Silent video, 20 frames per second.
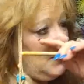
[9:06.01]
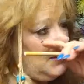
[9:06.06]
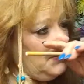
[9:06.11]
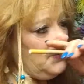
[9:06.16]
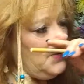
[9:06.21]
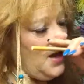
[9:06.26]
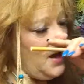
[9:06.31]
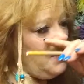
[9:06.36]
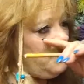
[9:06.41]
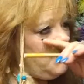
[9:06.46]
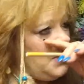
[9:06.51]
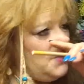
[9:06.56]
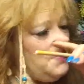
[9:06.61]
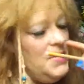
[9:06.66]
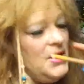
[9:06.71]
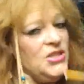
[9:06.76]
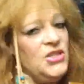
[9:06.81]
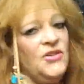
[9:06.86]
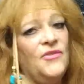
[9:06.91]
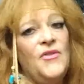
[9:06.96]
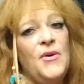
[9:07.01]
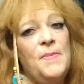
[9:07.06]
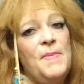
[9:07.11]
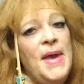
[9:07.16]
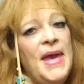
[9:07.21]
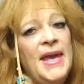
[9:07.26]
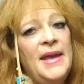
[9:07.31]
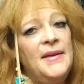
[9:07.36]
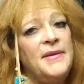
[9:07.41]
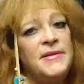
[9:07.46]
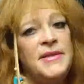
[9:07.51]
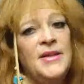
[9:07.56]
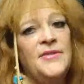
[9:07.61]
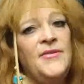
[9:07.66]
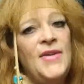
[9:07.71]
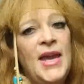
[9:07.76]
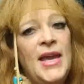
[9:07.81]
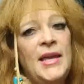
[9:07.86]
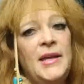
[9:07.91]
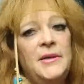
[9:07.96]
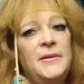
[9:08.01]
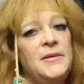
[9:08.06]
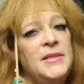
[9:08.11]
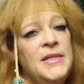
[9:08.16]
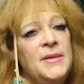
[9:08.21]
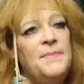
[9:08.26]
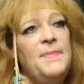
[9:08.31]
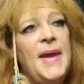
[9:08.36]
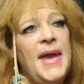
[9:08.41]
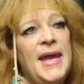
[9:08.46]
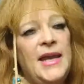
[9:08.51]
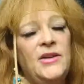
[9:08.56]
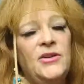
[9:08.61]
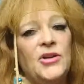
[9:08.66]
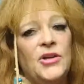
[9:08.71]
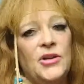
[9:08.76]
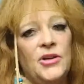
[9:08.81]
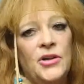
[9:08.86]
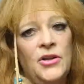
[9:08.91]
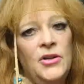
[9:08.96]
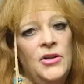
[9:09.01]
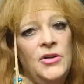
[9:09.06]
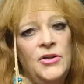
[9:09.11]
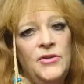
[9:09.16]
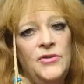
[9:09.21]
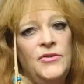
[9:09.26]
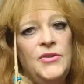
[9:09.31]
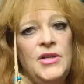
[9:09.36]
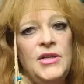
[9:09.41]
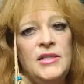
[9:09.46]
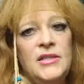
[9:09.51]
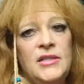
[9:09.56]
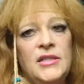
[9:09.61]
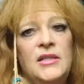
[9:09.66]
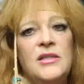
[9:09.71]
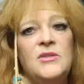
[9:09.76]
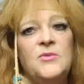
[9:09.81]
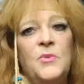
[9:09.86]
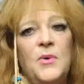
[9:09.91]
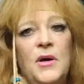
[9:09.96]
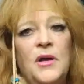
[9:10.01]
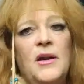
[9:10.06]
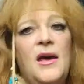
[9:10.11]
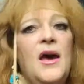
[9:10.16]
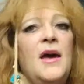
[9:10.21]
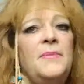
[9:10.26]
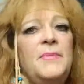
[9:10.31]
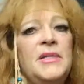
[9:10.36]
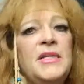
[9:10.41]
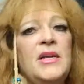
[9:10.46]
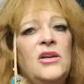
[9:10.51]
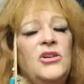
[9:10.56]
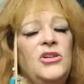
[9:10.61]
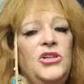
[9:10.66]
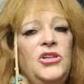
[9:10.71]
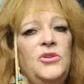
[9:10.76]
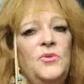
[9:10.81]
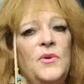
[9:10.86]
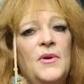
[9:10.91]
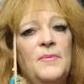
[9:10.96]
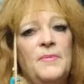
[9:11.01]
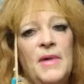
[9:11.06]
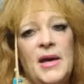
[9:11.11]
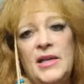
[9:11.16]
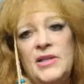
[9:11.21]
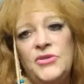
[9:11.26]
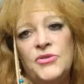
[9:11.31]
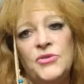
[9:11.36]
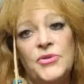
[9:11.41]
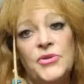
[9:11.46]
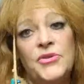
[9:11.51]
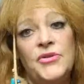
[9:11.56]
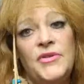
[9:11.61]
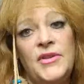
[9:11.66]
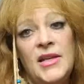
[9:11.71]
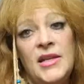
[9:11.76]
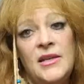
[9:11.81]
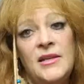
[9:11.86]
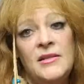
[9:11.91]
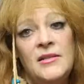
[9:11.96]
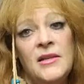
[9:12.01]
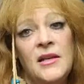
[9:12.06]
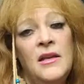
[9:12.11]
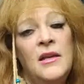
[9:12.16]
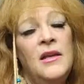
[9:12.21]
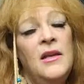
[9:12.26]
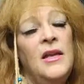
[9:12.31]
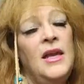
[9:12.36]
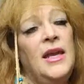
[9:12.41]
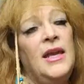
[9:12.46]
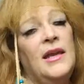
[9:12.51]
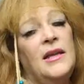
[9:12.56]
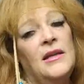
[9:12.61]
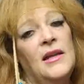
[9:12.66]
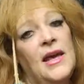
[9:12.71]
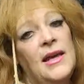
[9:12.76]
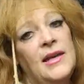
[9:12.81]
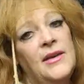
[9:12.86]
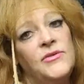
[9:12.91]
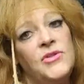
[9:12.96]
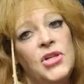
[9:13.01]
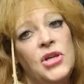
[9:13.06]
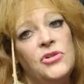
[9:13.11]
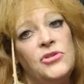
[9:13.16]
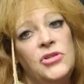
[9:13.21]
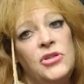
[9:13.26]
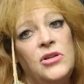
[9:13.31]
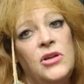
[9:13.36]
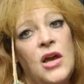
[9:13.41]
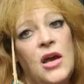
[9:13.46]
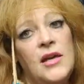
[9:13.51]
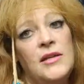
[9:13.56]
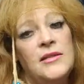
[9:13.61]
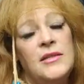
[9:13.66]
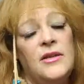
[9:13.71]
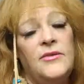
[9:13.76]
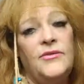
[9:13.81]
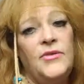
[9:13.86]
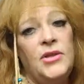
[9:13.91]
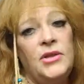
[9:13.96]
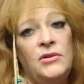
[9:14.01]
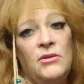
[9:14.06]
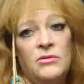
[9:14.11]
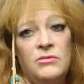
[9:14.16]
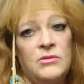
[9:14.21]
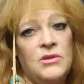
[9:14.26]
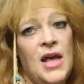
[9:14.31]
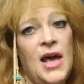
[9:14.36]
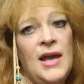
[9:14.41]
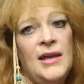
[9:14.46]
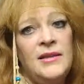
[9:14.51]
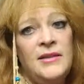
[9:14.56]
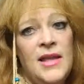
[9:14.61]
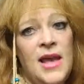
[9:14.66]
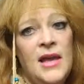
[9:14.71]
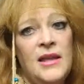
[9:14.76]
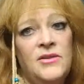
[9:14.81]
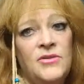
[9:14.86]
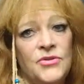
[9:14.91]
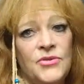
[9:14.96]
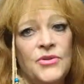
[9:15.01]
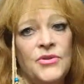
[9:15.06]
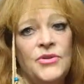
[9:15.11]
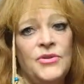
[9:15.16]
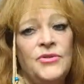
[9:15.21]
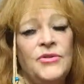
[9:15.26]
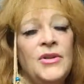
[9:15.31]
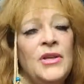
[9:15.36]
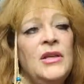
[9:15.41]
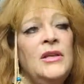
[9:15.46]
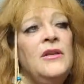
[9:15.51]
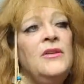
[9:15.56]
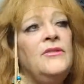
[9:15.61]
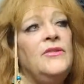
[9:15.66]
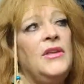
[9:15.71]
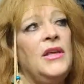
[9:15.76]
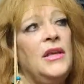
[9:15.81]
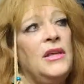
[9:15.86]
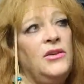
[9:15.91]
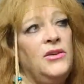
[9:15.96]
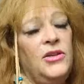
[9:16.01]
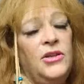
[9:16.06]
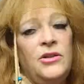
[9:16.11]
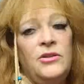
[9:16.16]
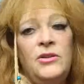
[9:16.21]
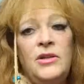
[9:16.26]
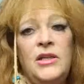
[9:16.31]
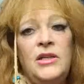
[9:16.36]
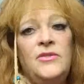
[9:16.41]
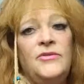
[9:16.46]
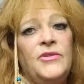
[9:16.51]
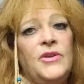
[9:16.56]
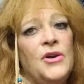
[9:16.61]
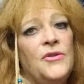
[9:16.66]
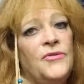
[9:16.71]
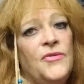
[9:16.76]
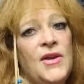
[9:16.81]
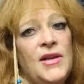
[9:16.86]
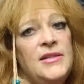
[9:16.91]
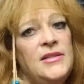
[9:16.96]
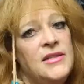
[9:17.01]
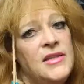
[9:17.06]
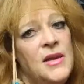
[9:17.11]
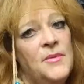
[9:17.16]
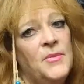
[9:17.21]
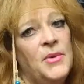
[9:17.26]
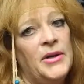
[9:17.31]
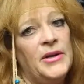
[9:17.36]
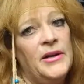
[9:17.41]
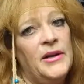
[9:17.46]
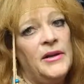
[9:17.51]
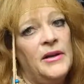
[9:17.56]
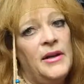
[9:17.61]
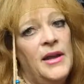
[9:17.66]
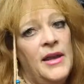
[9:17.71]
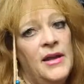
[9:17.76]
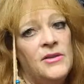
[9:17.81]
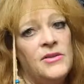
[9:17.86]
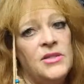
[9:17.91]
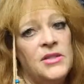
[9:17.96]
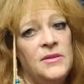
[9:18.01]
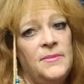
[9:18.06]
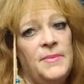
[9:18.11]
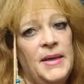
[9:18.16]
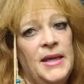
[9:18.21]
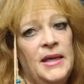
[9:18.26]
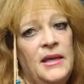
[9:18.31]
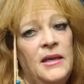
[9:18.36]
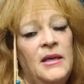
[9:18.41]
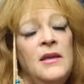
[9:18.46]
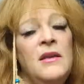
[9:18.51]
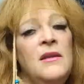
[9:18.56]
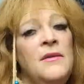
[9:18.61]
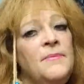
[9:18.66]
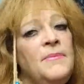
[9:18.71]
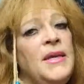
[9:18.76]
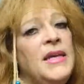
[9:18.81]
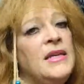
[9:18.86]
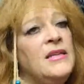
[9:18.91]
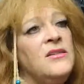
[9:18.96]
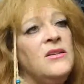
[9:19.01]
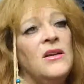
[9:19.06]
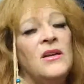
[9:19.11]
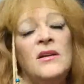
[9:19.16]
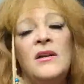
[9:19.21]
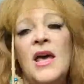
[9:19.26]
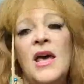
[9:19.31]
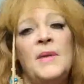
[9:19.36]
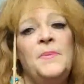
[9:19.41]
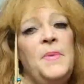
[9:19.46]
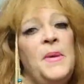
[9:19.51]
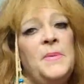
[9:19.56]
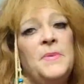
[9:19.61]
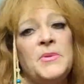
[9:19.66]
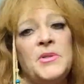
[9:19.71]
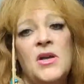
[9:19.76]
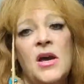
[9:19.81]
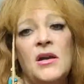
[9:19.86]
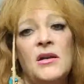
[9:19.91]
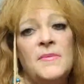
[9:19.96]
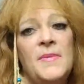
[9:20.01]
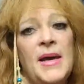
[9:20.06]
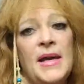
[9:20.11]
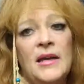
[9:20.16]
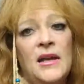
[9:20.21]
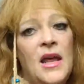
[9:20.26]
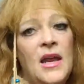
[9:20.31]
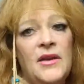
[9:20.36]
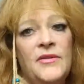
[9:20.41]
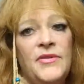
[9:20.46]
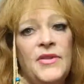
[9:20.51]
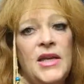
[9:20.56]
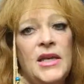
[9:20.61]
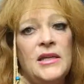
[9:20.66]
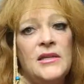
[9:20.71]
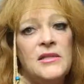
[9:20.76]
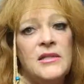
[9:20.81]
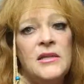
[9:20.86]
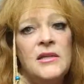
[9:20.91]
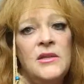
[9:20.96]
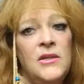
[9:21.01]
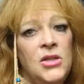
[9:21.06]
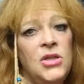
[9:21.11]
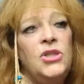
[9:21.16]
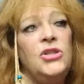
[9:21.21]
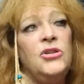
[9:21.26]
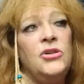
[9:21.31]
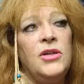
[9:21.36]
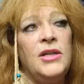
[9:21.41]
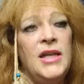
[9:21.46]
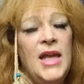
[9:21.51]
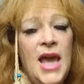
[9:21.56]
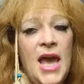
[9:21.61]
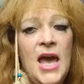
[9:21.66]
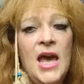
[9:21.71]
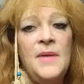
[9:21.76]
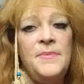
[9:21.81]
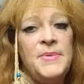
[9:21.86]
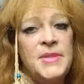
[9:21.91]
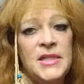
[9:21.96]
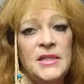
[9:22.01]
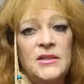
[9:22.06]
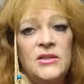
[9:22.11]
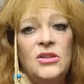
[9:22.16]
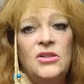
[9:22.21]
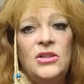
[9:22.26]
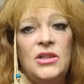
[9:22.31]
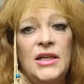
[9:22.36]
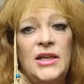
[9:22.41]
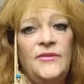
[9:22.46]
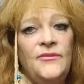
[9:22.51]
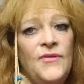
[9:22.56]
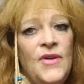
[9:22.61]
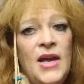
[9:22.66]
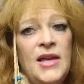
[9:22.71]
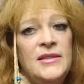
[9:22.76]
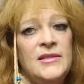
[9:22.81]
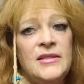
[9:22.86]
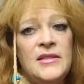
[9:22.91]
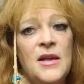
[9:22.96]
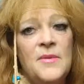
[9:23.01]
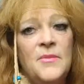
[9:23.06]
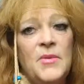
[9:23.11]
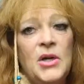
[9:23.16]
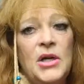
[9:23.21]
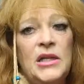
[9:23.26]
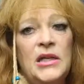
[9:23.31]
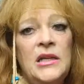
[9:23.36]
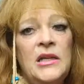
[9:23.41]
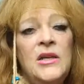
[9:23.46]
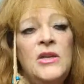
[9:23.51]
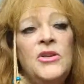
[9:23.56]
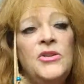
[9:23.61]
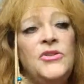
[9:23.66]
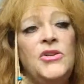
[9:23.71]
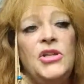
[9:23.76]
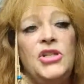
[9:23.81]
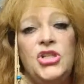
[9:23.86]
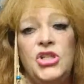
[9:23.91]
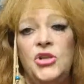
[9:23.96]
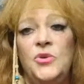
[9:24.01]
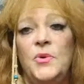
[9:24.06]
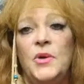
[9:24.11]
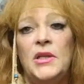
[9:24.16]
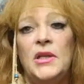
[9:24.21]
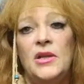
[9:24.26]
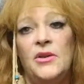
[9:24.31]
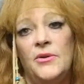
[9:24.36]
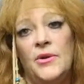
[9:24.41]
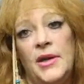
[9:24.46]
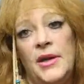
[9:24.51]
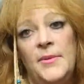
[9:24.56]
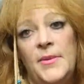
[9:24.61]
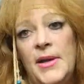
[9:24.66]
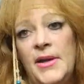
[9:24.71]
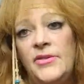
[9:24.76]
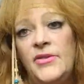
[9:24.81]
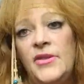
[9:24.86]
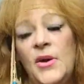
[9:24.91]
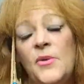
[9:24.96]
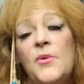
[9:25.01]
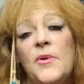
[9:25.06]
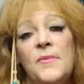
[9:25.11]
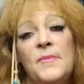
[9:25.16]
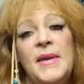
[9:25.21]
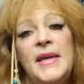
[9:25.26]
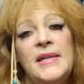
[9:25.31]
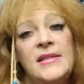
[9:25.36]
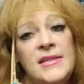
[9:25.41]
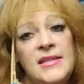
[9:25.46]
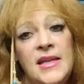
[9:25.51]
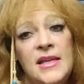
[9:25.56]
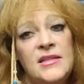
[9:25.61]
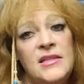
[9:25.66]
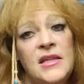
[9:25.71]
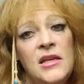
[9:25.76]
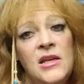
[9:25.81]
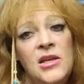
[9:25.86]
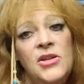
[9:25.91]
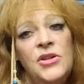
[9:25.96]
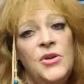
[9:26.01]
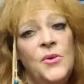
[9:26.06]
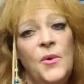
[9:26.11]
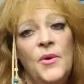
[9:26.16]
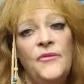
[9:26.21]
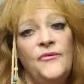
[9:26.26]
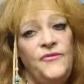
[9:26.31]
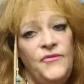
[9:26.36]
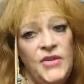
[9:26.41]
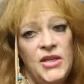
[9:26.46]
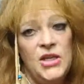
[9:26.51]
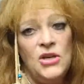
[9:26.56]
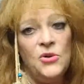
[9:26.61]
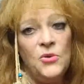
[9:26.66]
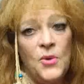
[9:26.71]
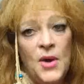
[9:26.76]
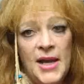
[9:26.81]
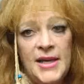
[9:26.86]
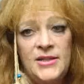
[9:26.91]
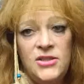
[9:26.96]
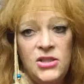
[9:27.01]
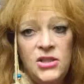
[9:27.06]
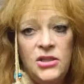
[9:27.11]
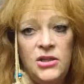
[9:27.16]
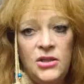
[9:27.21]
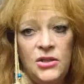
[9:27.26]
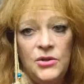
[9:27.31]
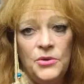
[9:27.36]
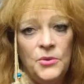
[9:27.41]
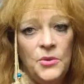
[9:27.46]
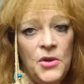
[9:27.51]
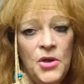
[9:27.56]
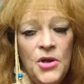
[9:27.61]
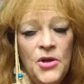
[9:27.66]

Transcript: I'm, not, I'm not much of a debate, debater. This is what I'm telling you, what my truth is. And like I've told you guys, if you don't like that truth, then you need to go find somewhere else to be. Because there are a lot of people talking about a lot of things. You can absolutely find someone that you will agree with, that will make sense, that will feel right to you.